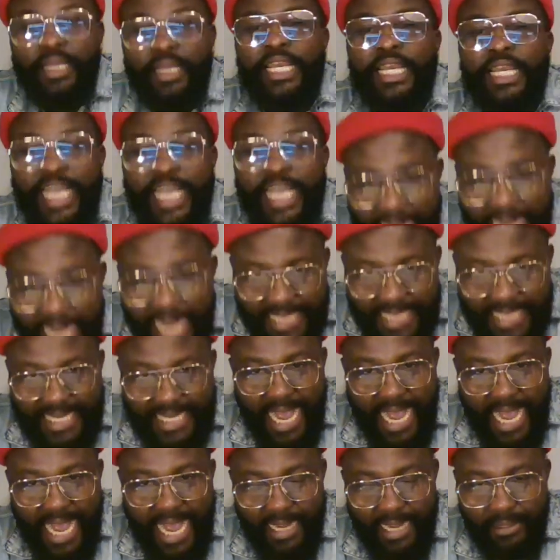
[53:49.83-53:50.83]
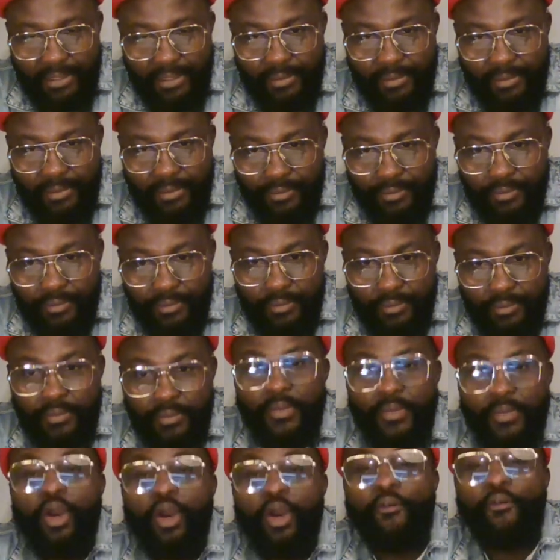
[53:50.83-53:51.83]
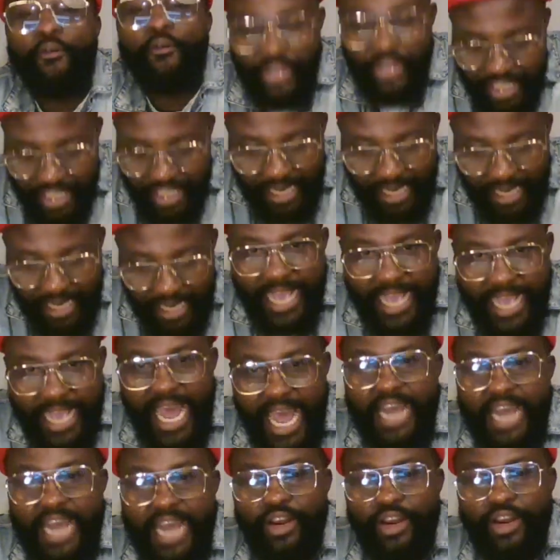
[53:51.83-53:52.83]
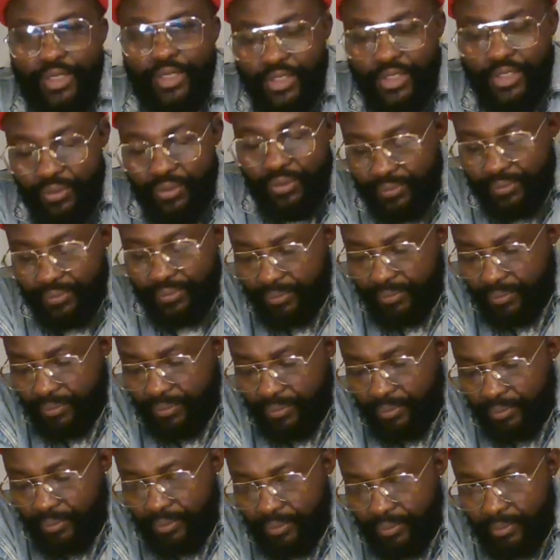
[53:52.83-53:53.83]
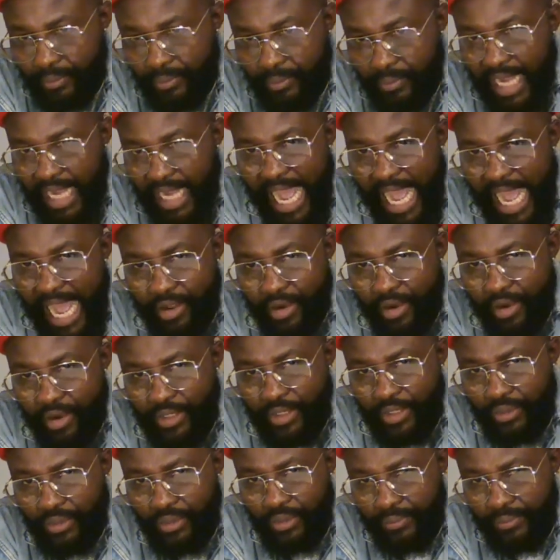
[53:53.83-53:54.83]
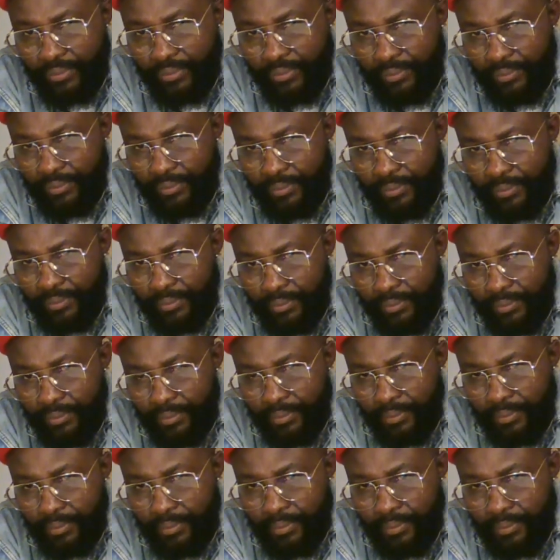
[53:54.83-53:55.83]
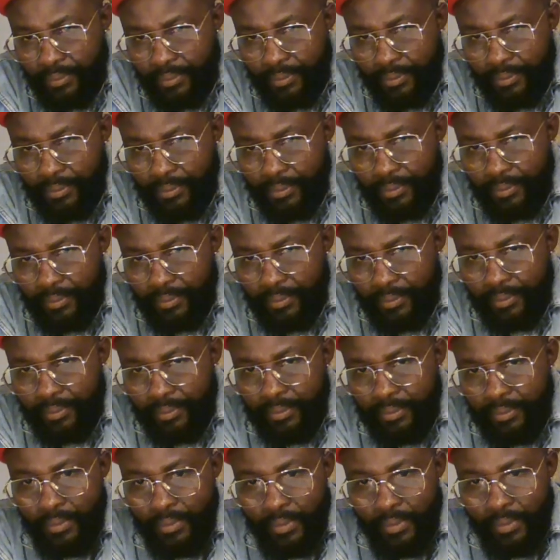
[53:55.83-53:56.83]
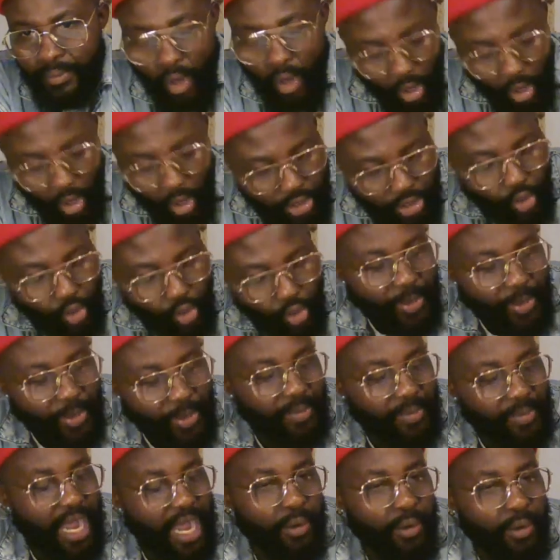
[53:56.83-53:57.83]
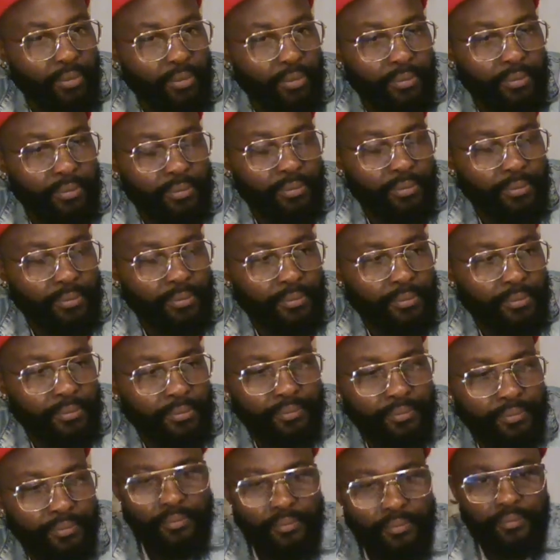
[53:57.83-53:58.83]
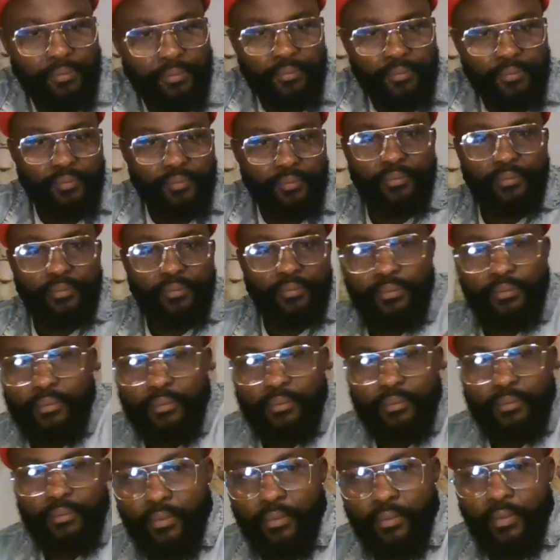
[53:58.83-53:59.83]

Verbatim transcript: in exile. Officially. Officially. I agree with you. Official government in exile. I agree with you. And that is the supreme now. Okay, supreme now. If you don't like it, break my